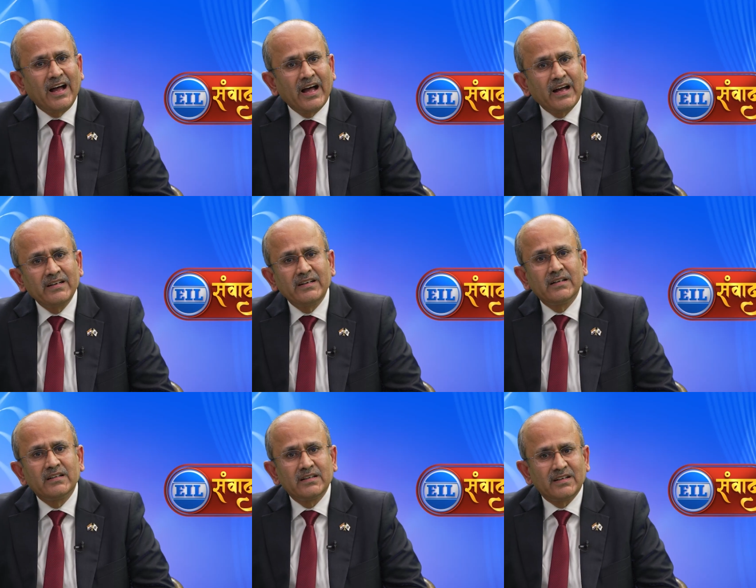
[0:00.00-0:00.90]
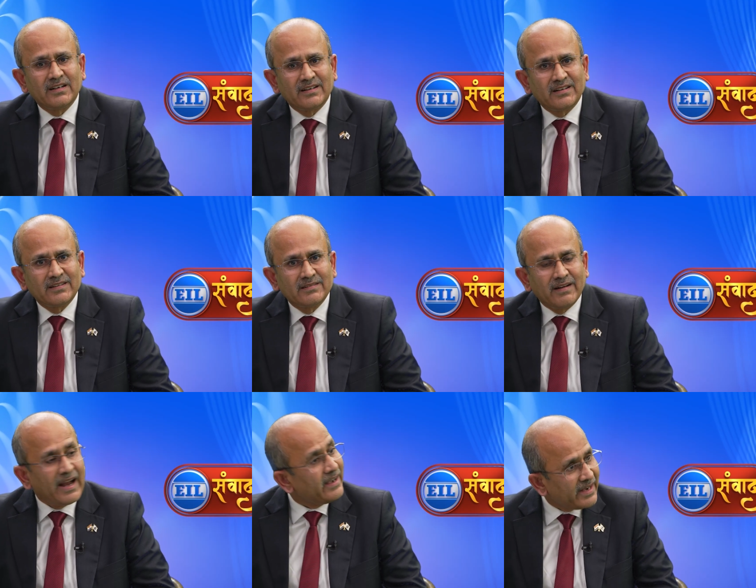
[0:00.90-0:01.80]
And
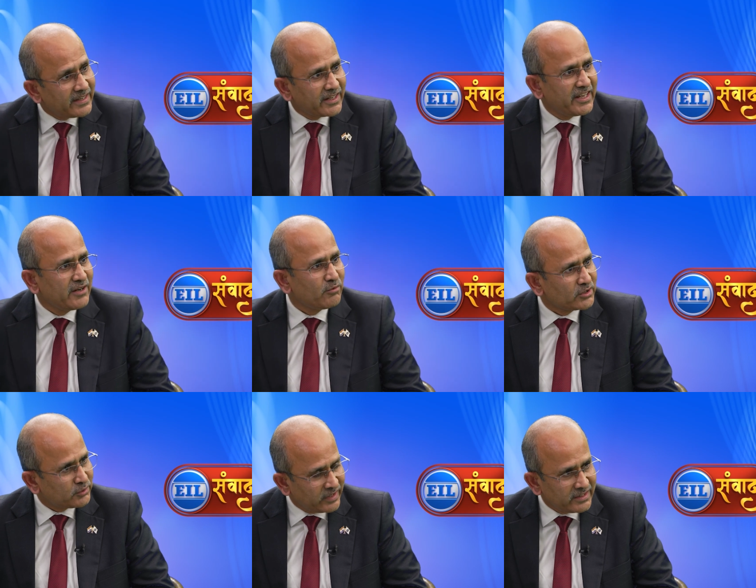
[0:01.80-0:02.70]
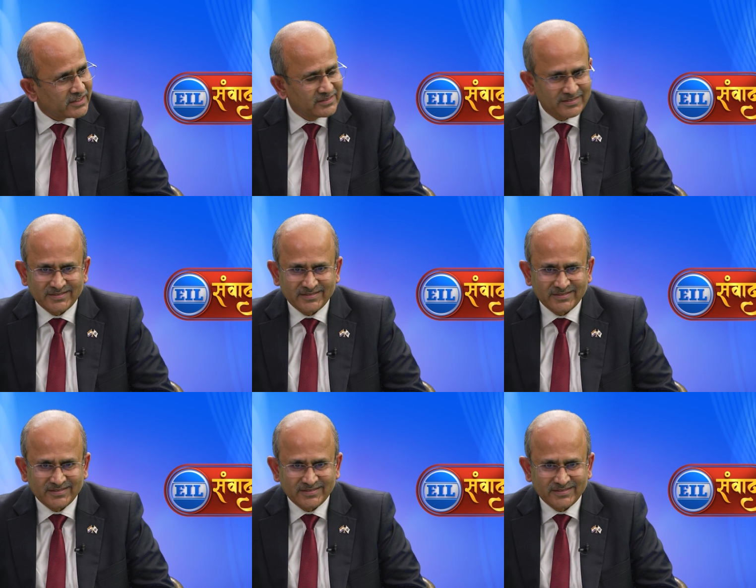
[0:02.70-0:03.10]
end date again was fixed.